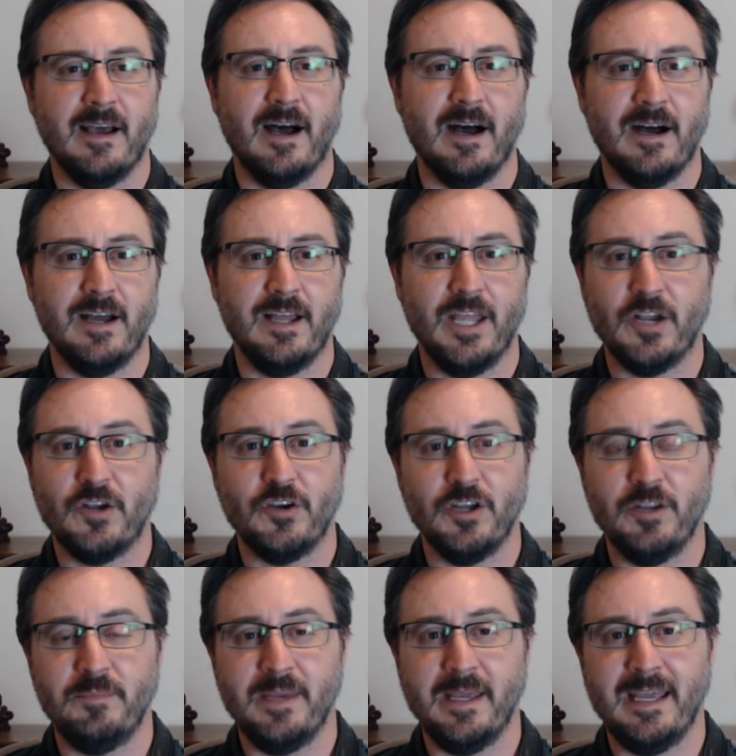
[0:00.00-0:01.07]
Uh, it
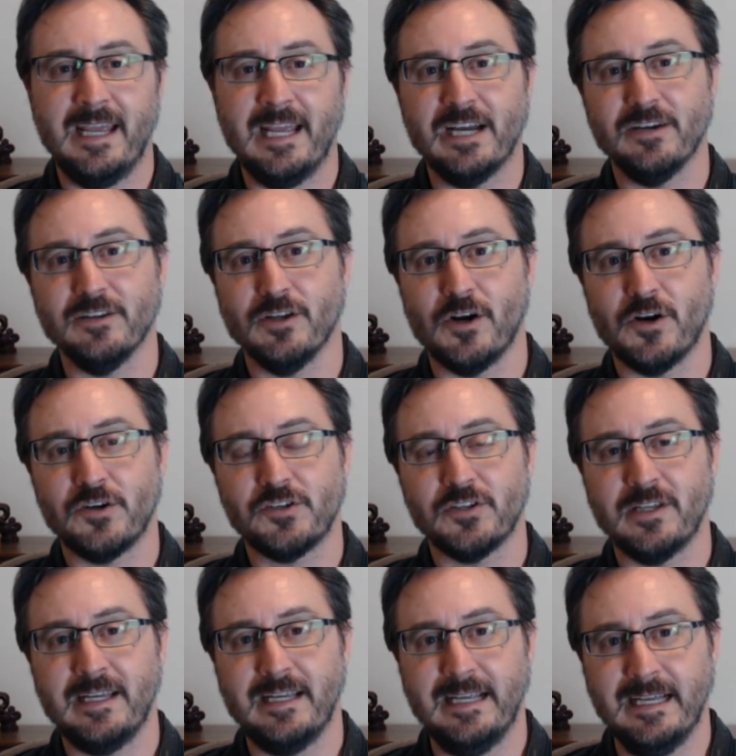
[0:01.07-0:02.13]
could be
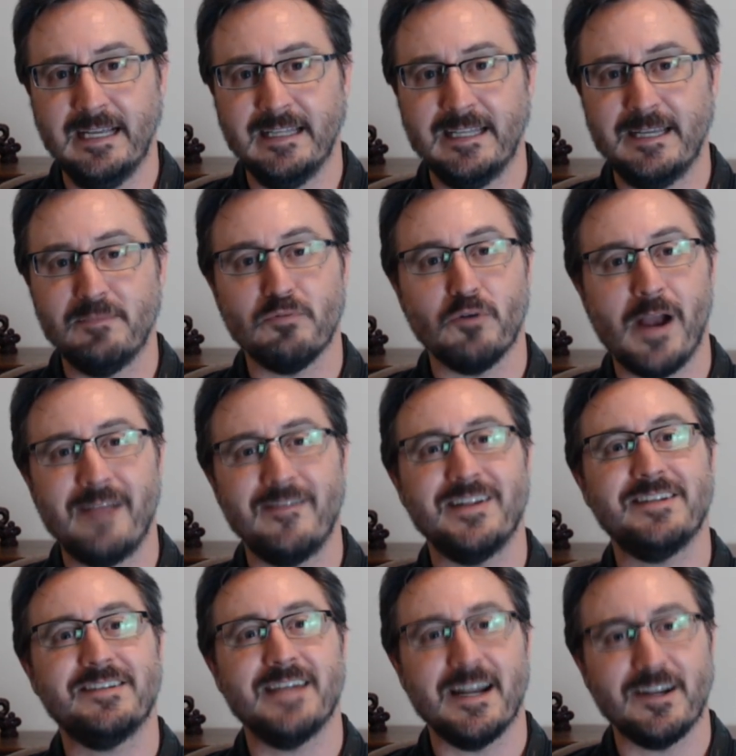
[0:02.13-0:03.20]
largely in the
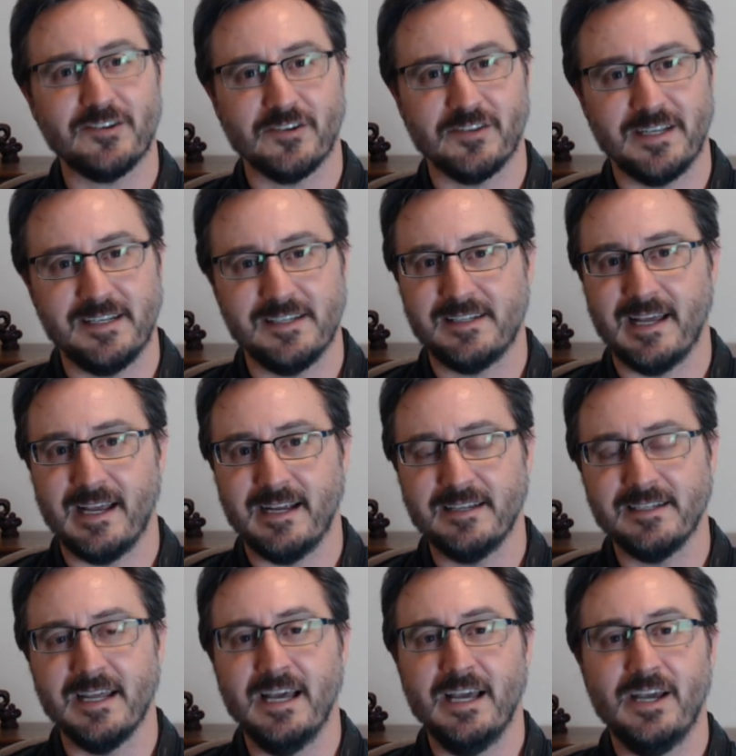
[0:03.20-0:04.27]
private sector these
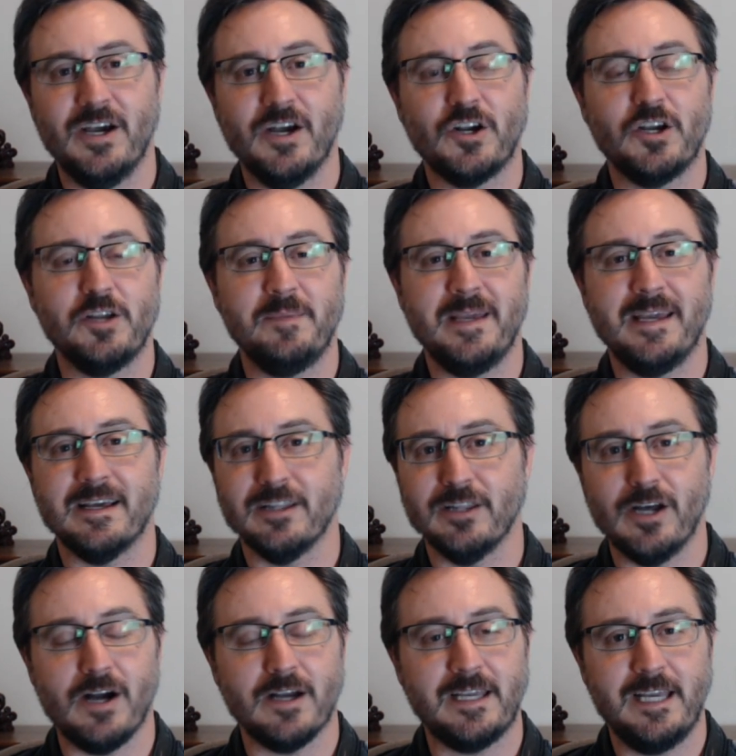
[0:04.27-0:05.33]
days. It could be at
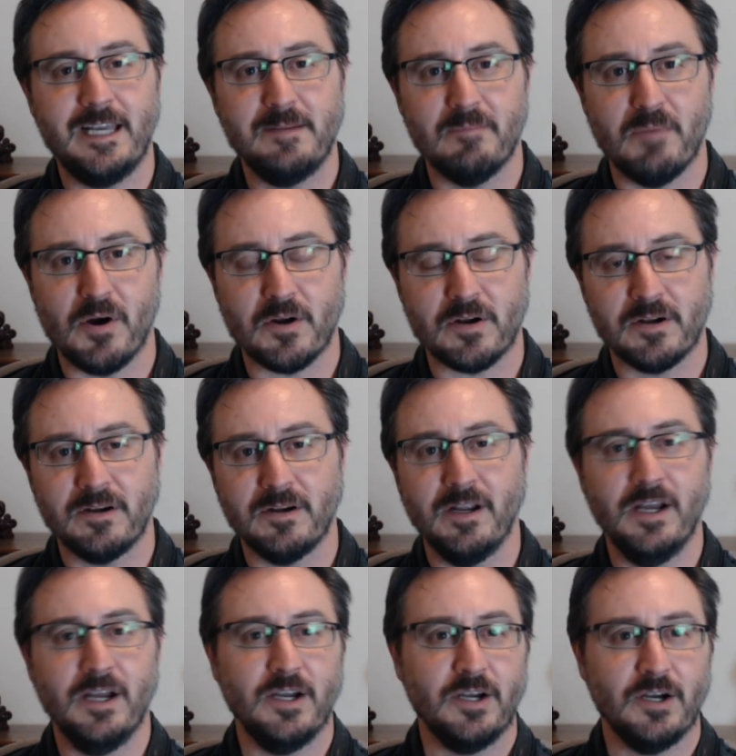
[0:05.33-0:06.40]
Lockheed Martin.
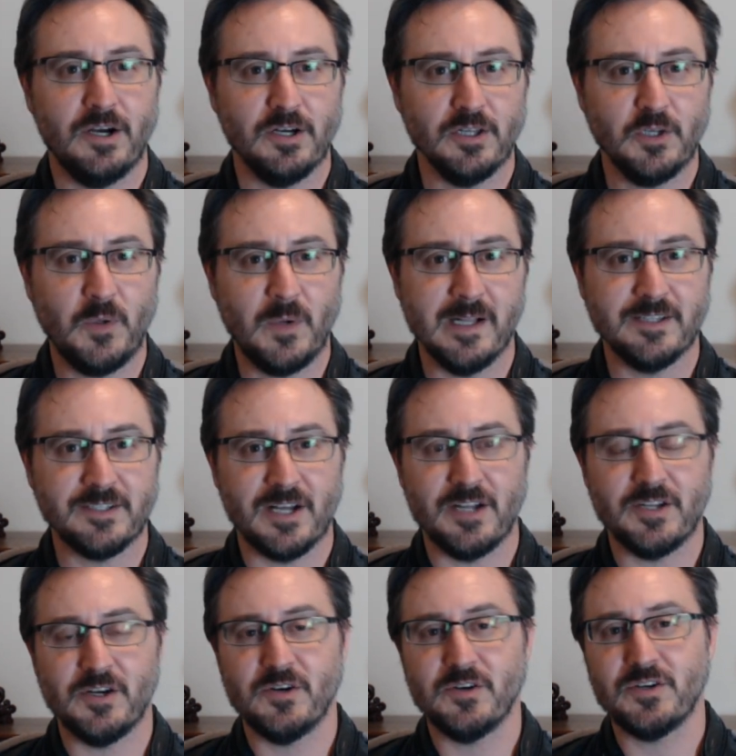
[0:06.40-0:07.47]
Uh, Lue
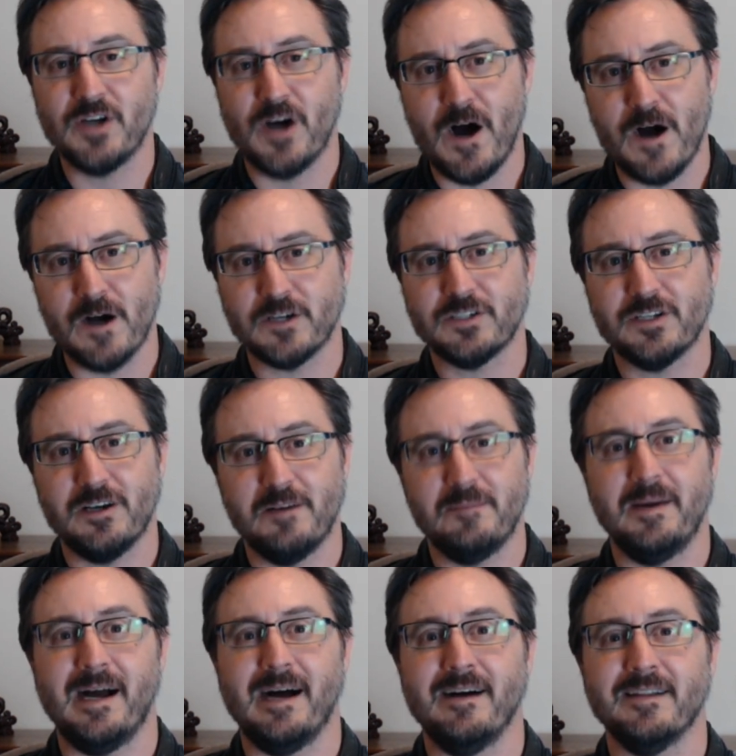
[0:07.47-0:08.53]
Elizondo talks
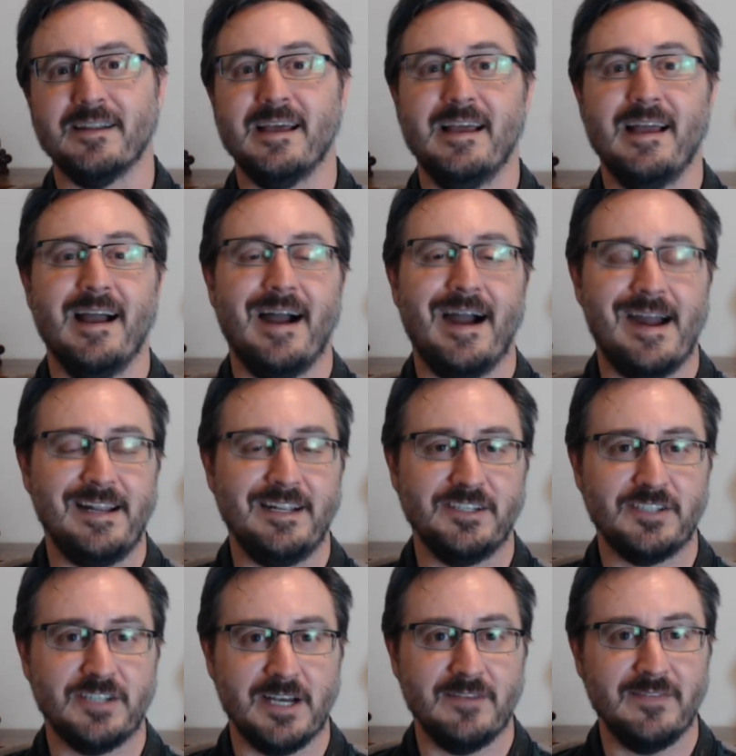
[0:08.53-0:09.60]
about hiding
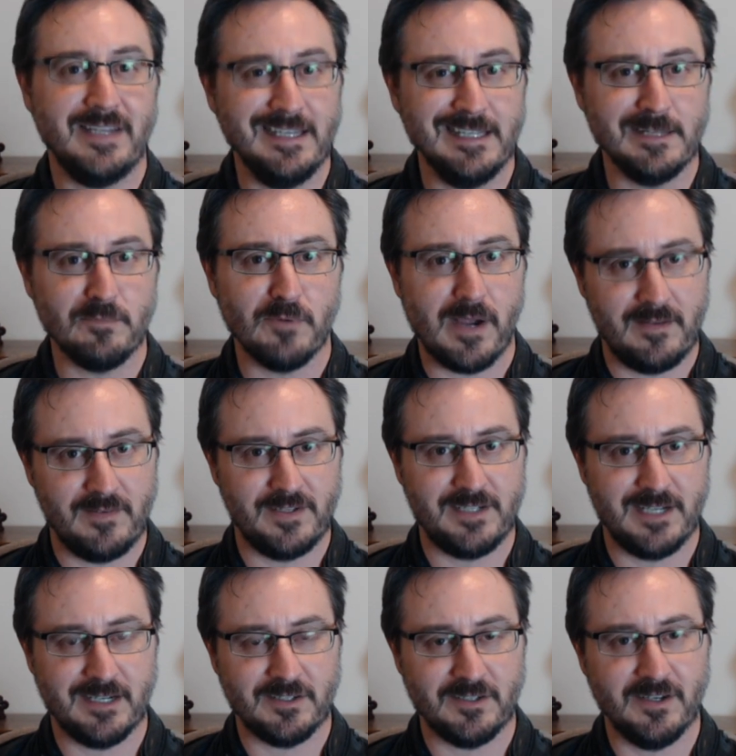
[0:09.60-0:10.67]
stuff in the private
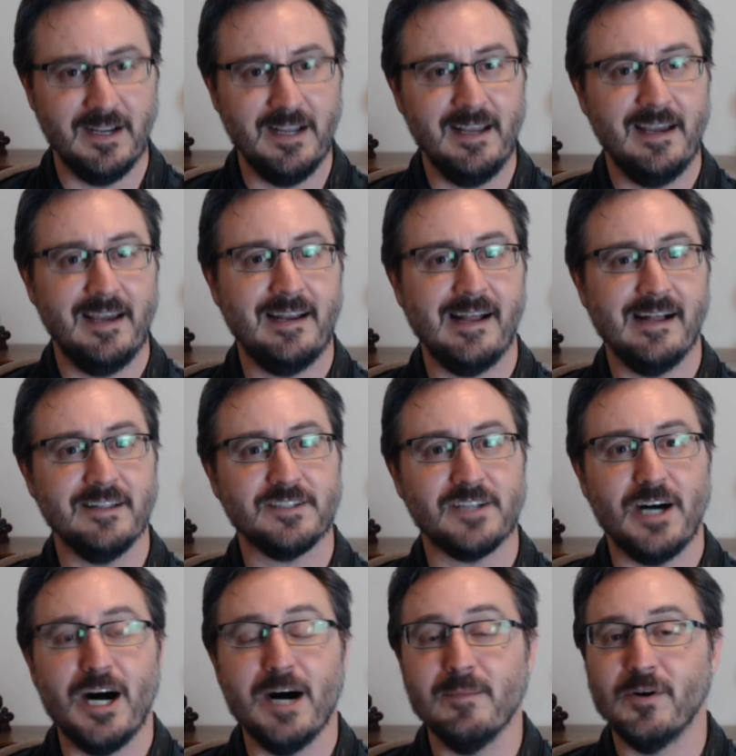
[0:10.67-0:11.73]
sector and how it's
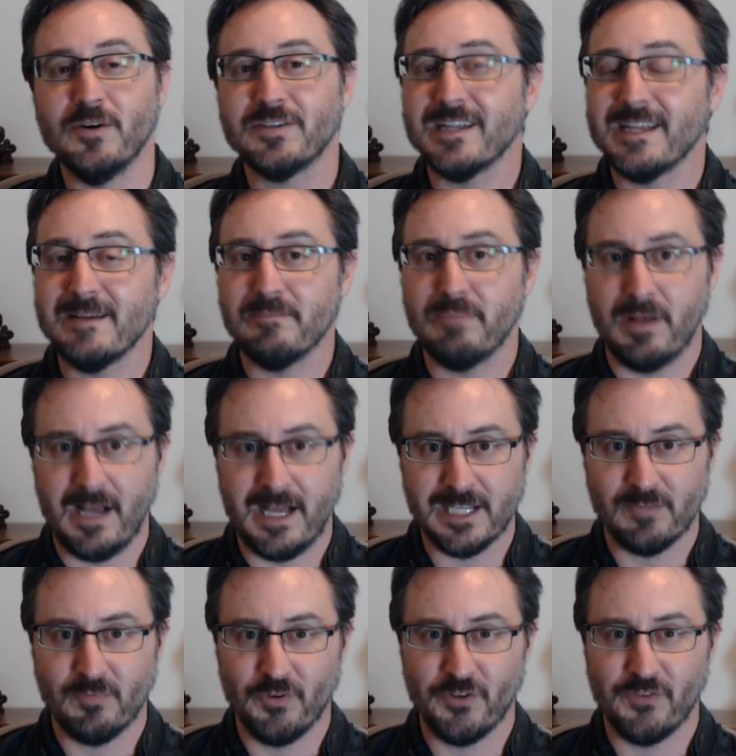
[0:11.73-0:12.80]
almost
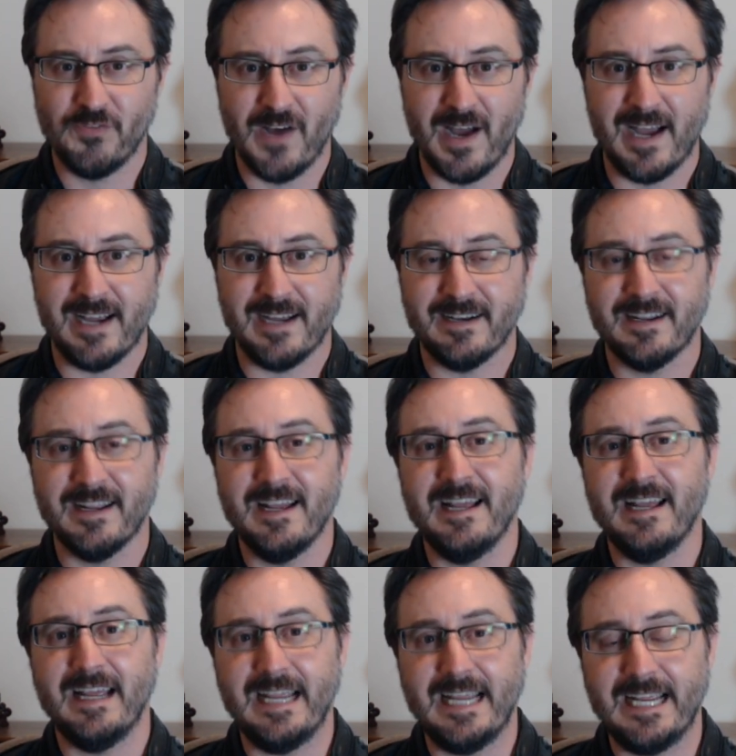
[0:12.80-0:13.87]
impossible to find
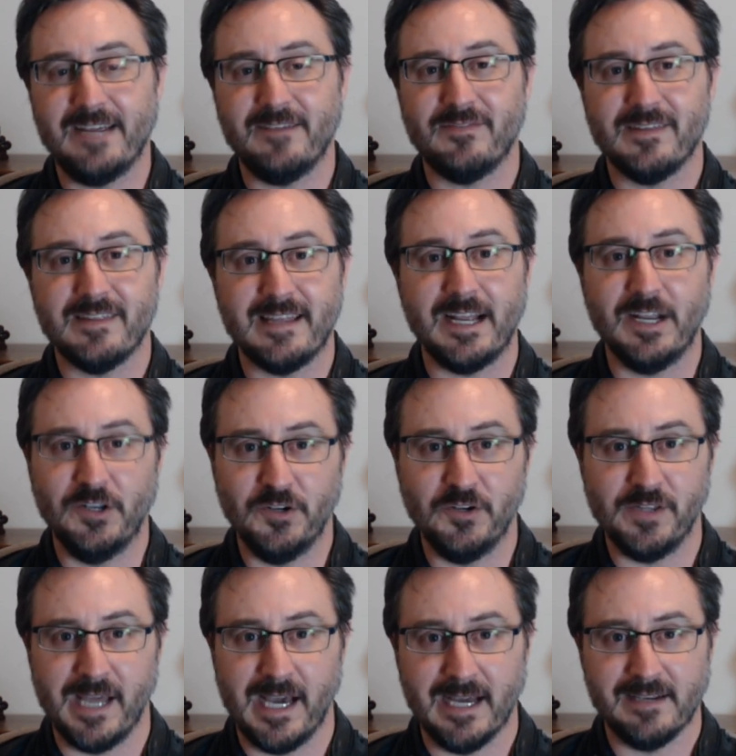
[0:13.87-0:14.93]
if they do
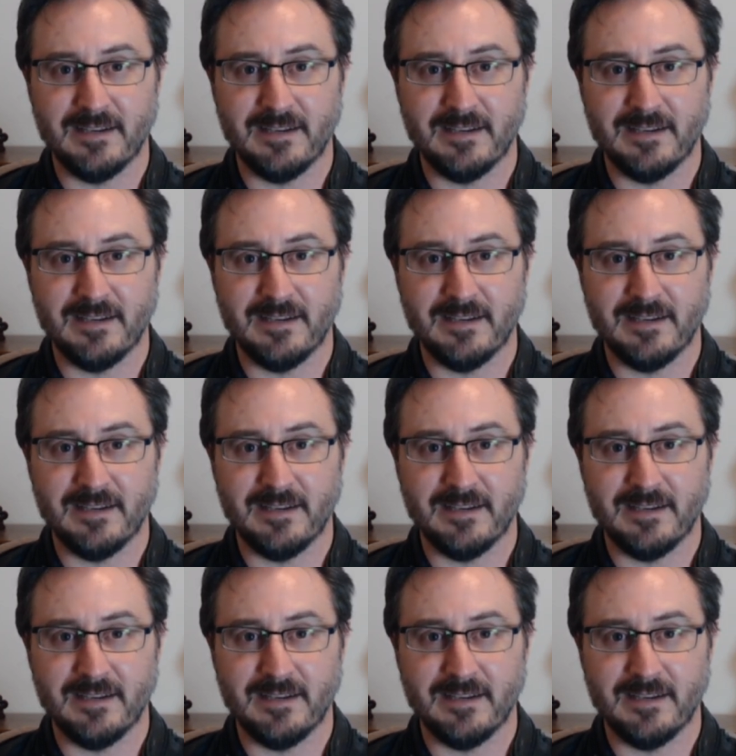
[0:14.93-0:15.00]
that.